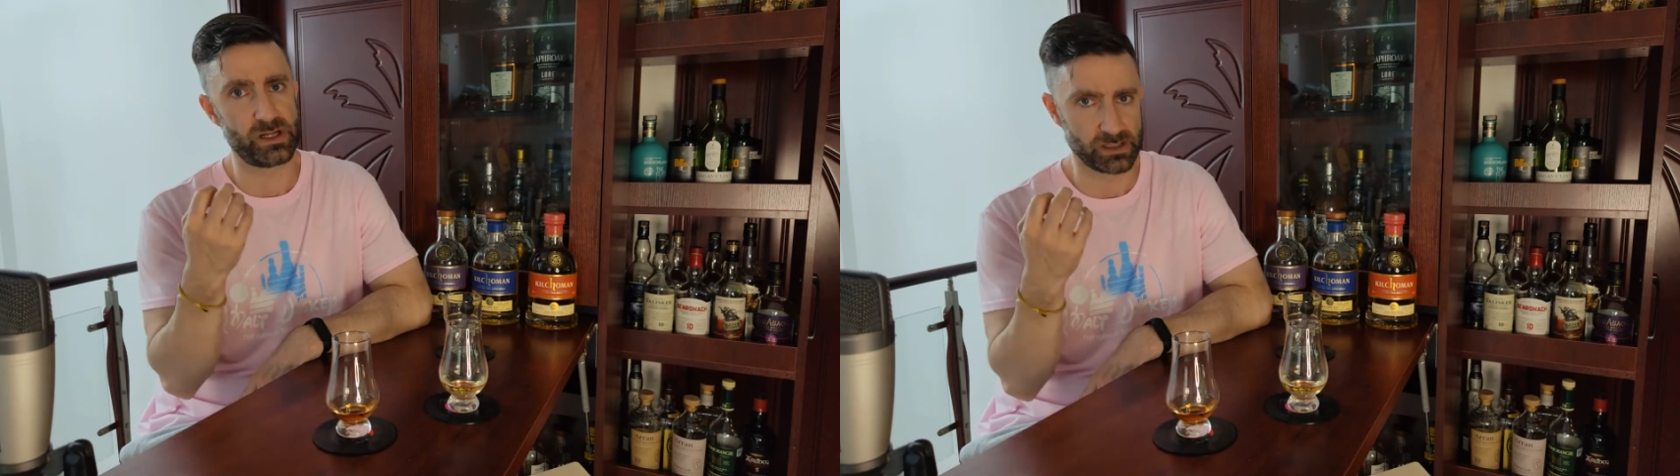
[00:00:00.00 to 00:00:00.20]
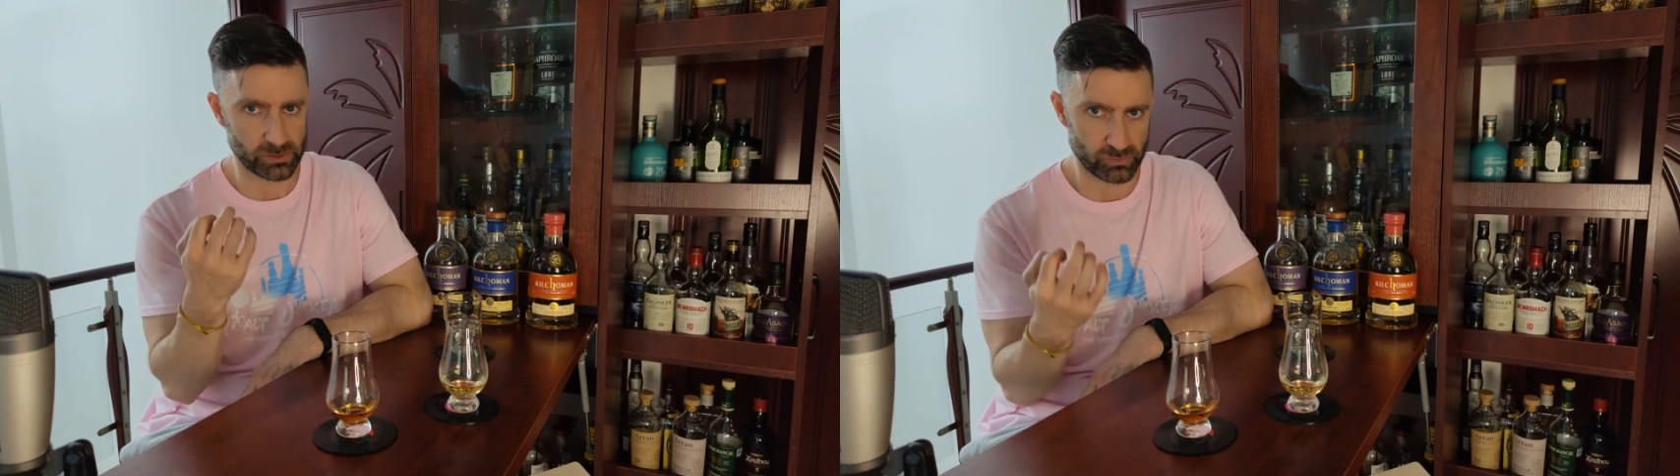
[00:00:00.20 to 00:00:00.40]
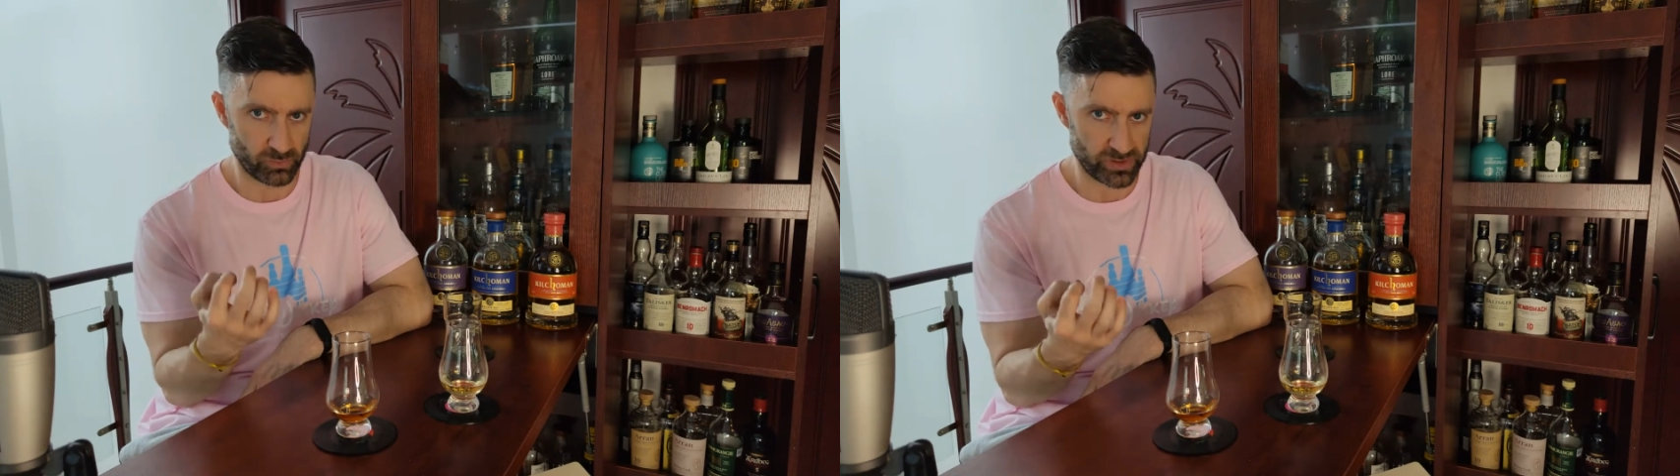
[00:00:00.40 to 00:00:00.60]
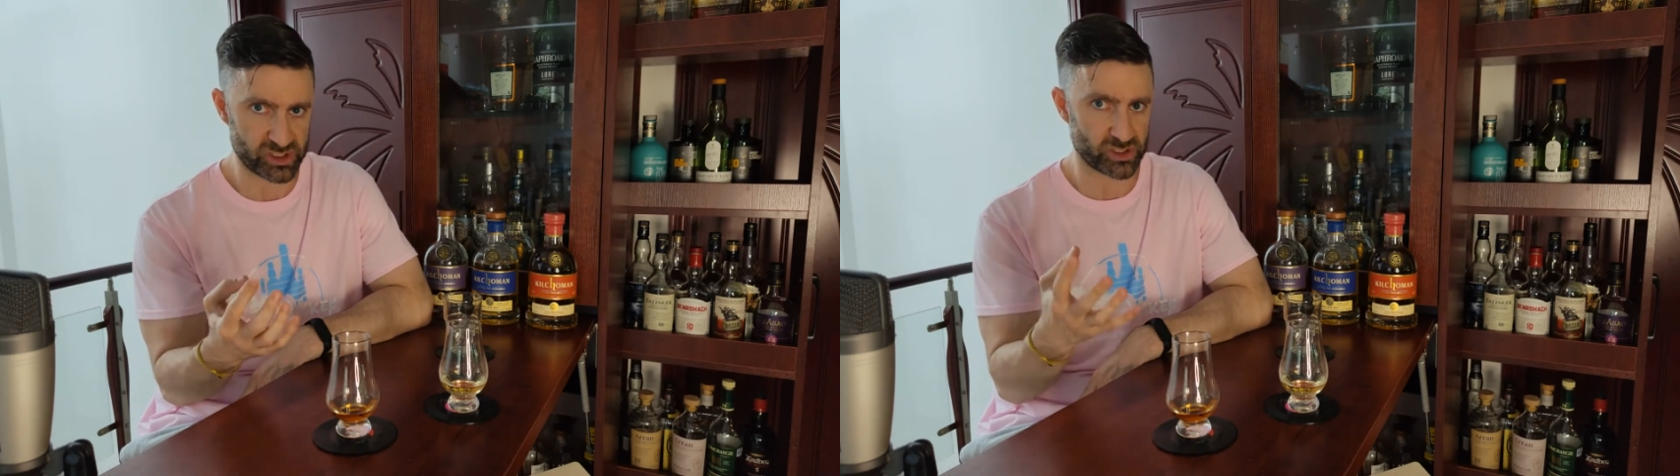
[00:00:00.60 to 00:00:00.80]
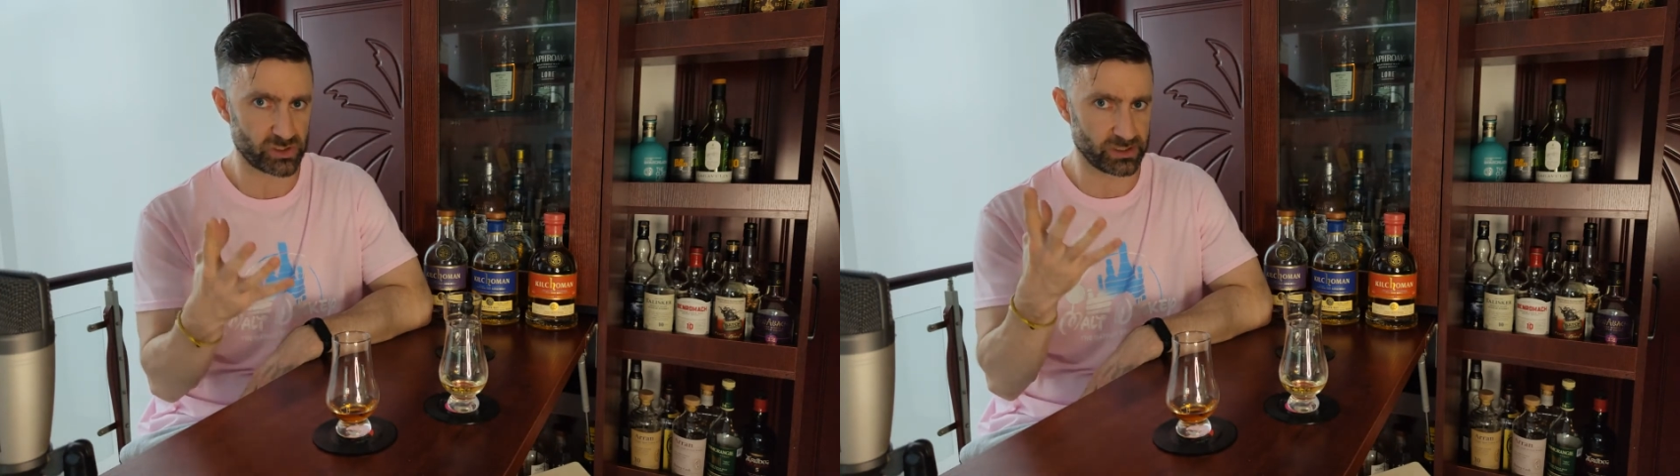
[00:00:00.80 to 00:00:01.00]
a little
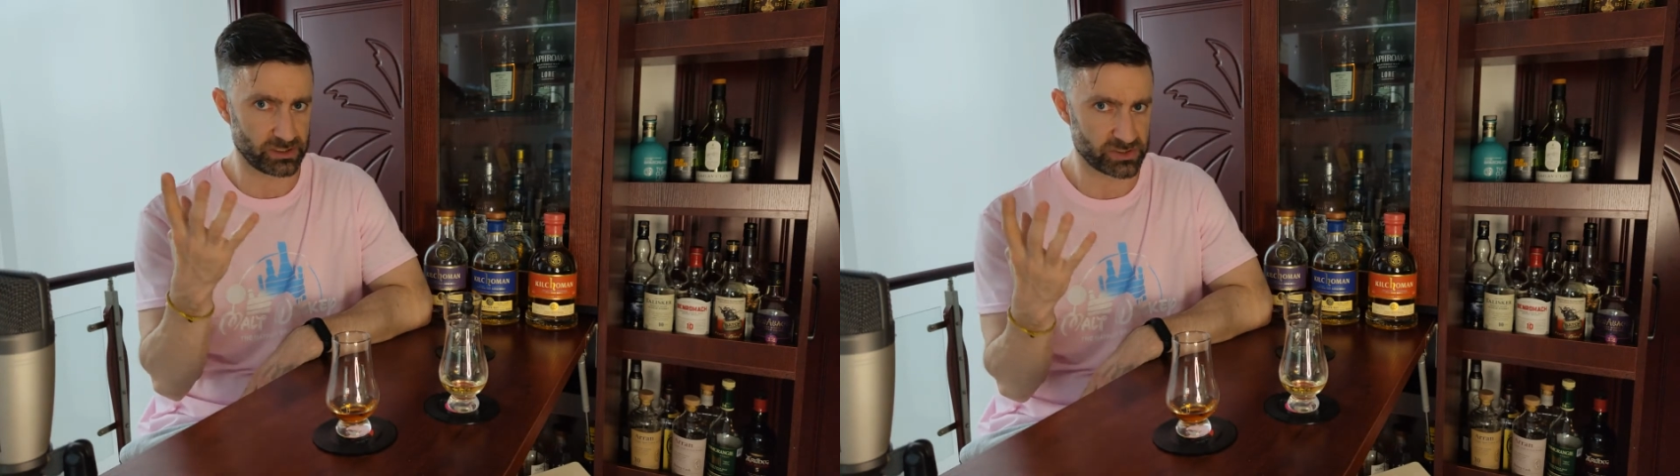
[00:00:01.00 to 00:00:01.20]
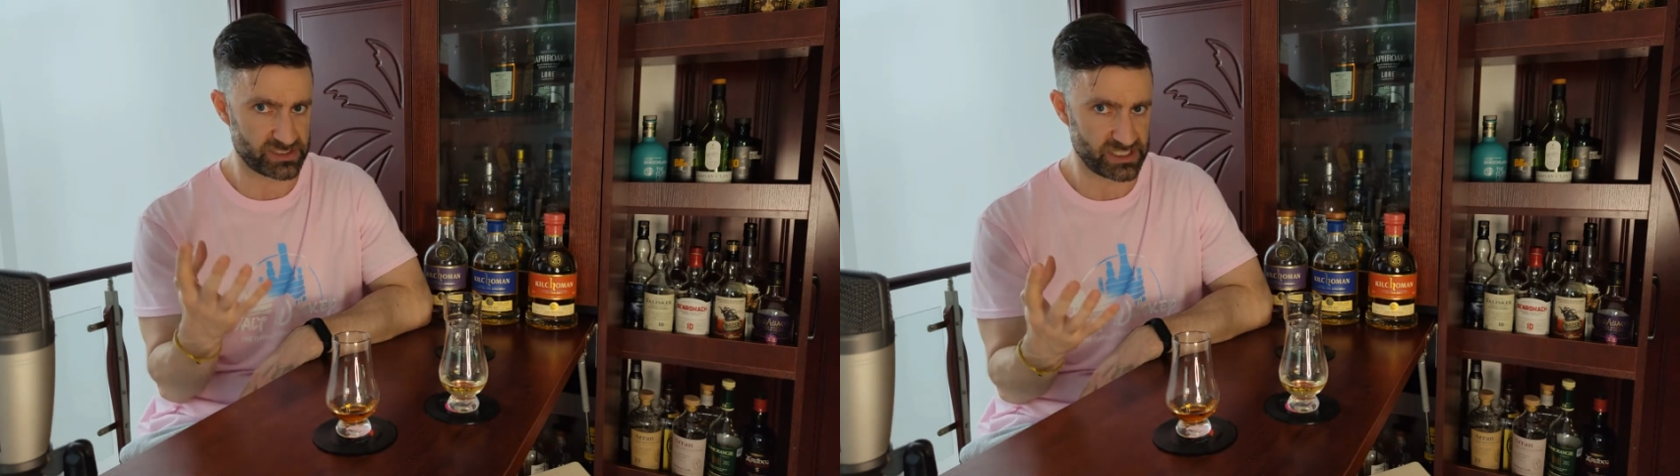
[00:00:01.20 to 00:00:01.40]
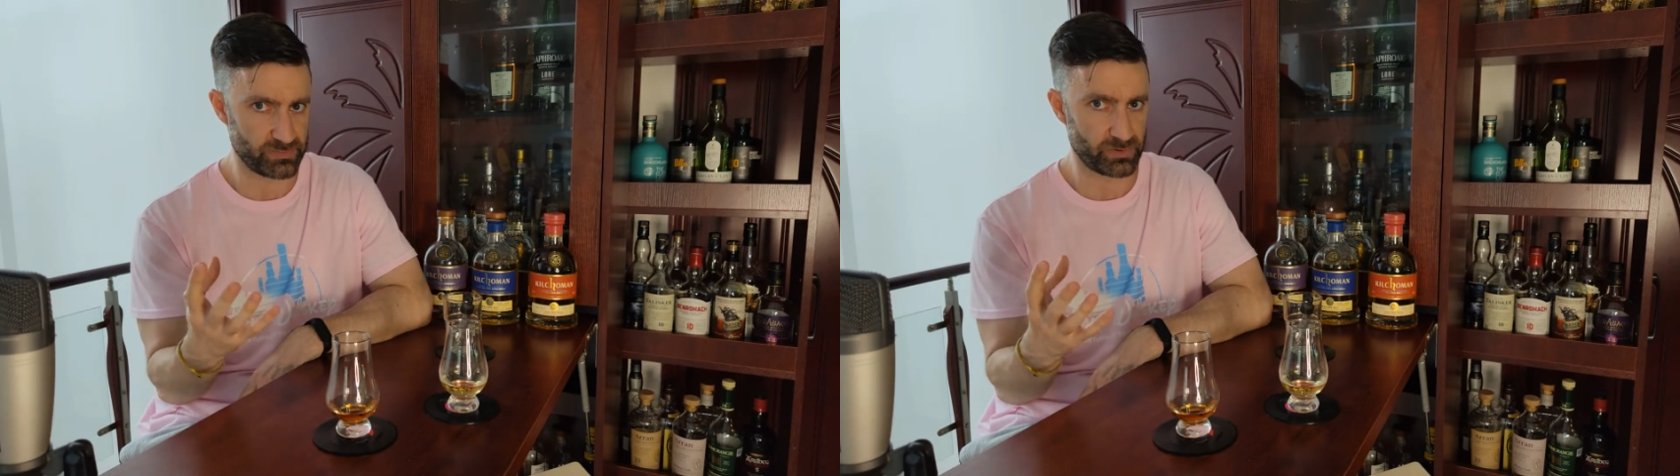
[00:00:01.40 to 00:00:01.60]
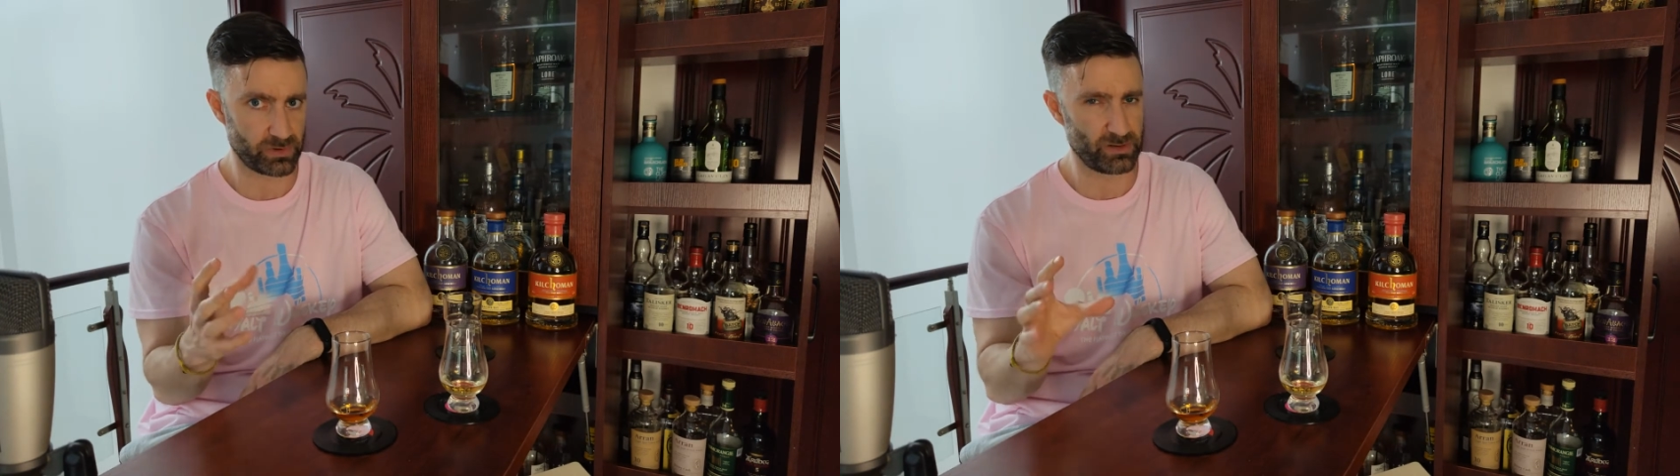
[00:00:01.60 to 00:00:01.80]
richer, a little deeper,